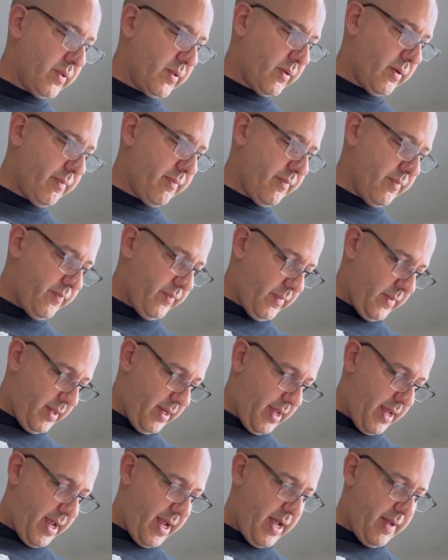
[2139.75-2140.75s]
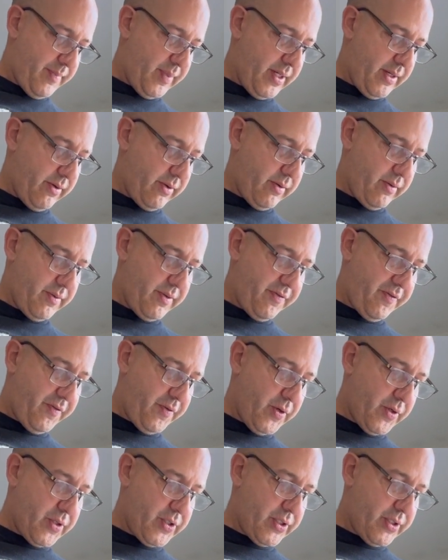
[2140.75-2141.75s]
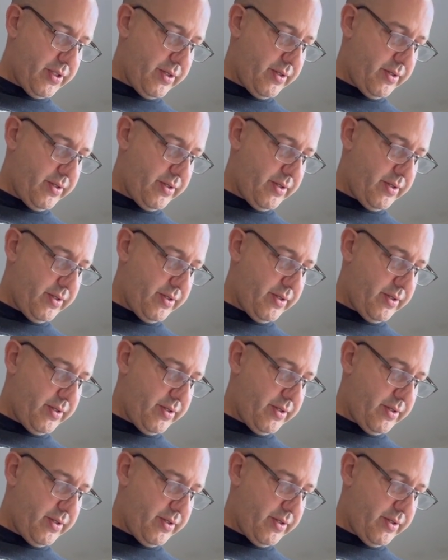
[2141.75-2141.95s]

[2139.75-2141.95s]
So I'm happy to own the first